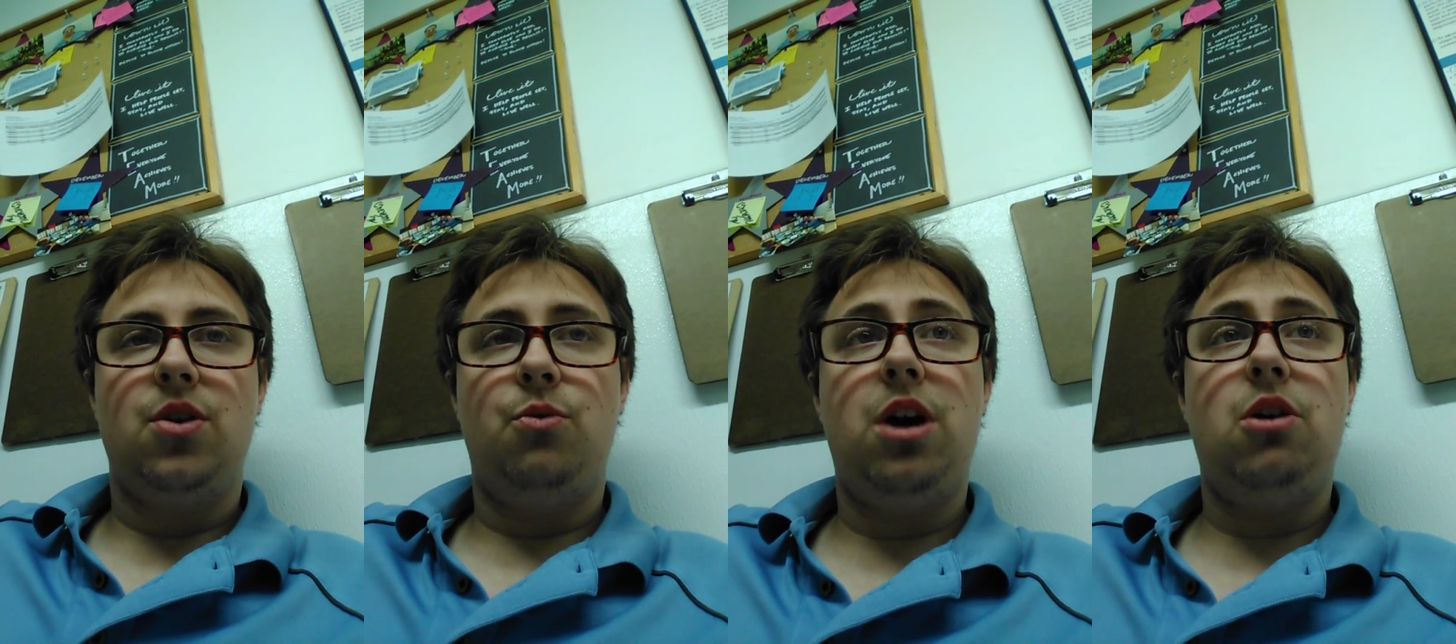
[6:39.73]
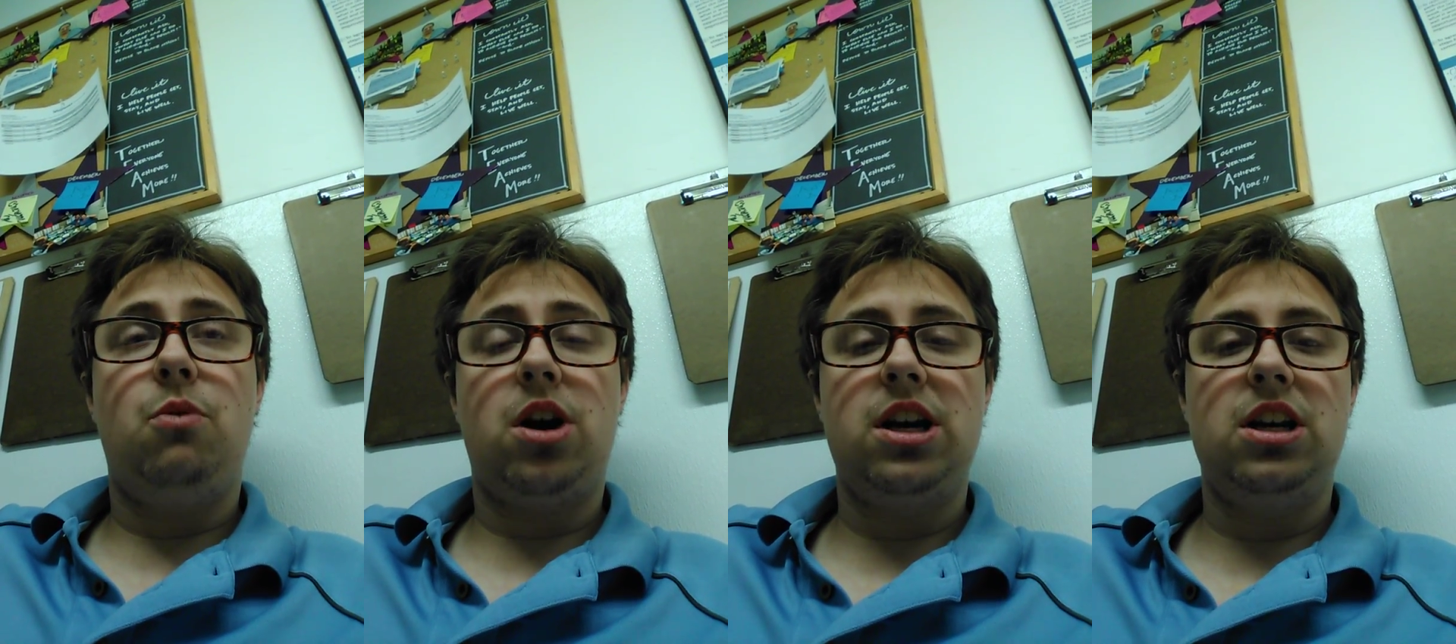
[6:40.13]
While
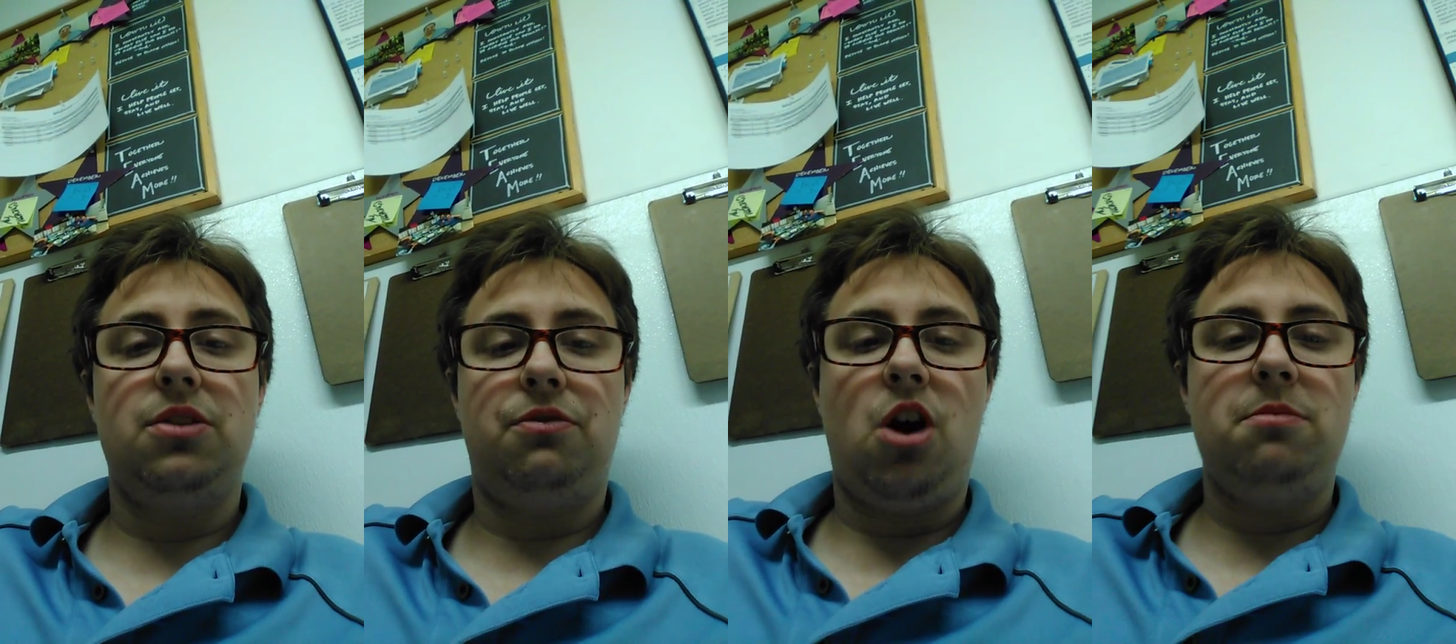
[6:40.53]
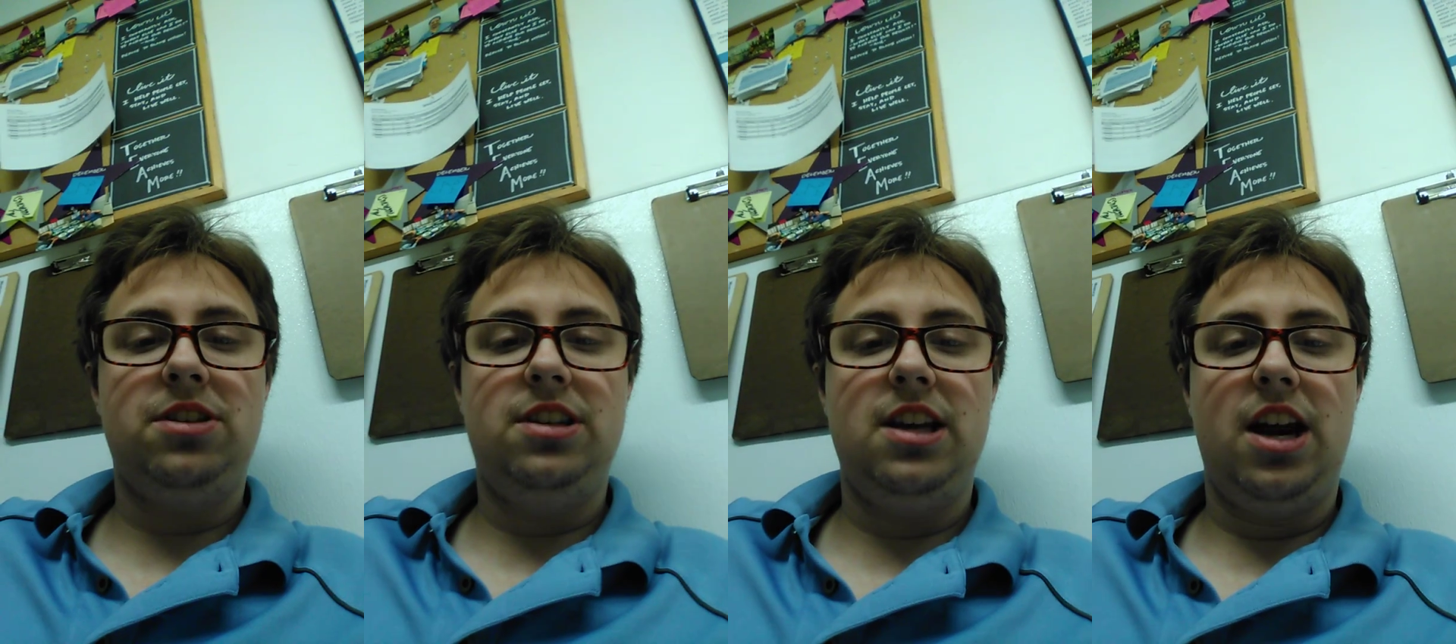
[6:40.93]
working in the
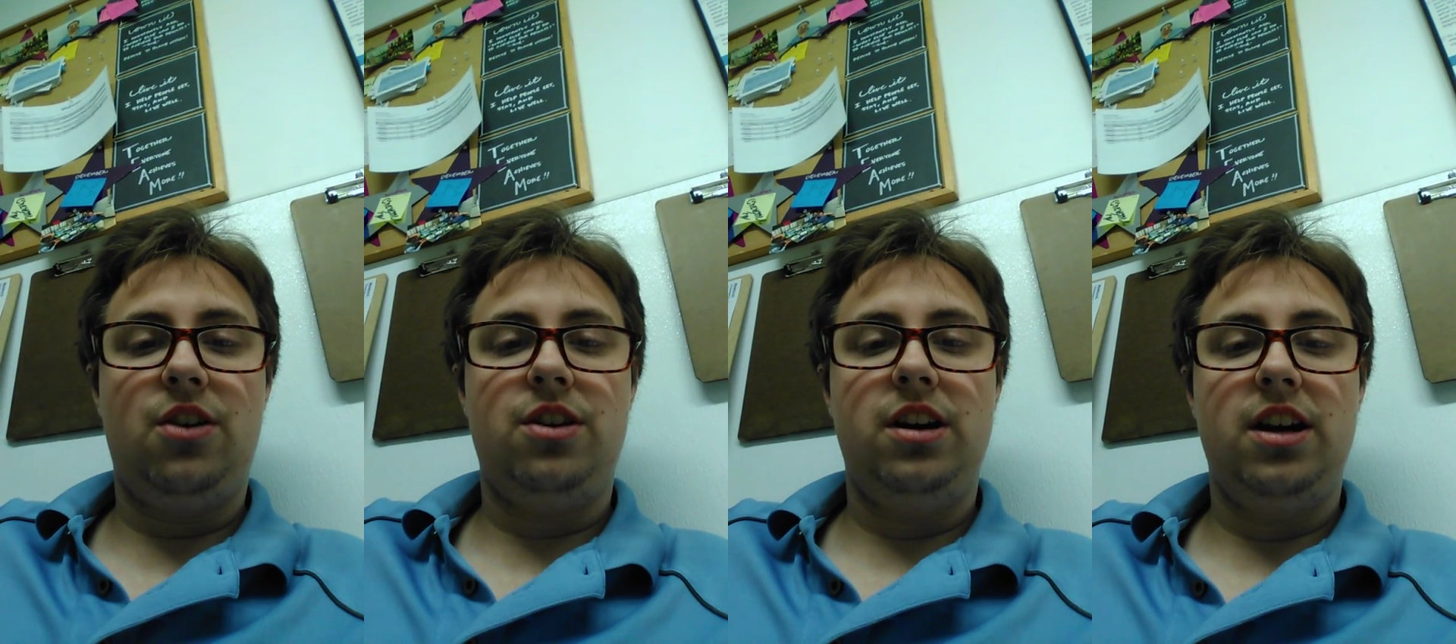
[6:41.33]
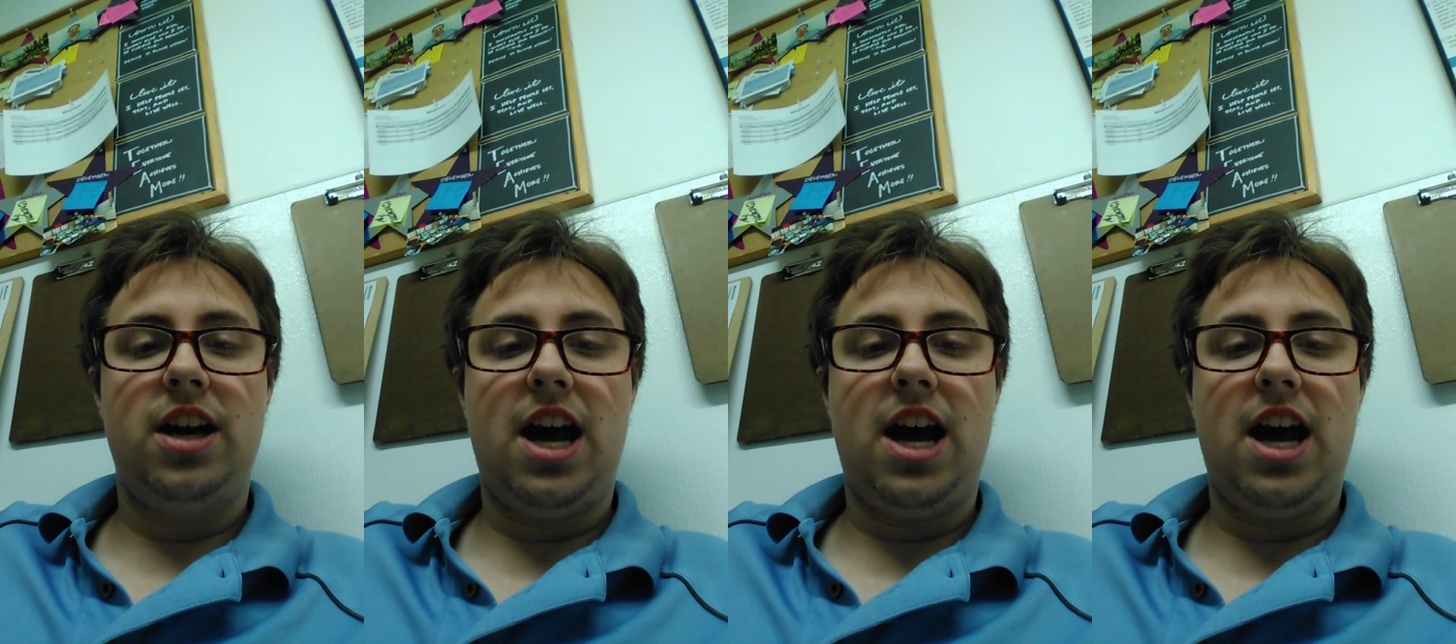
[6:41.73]
pharmacy area,